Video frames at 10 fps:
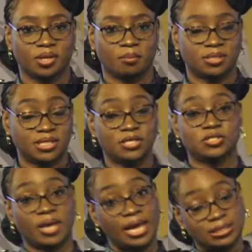pertain
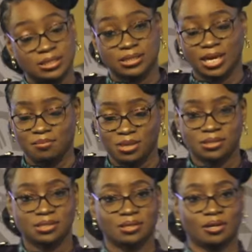to
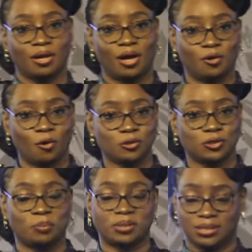entertainment, and also
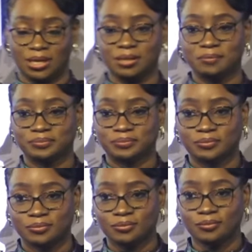pertain
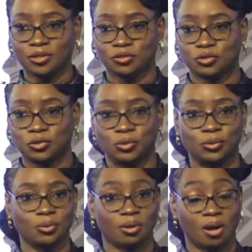
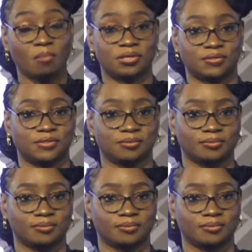to commerce.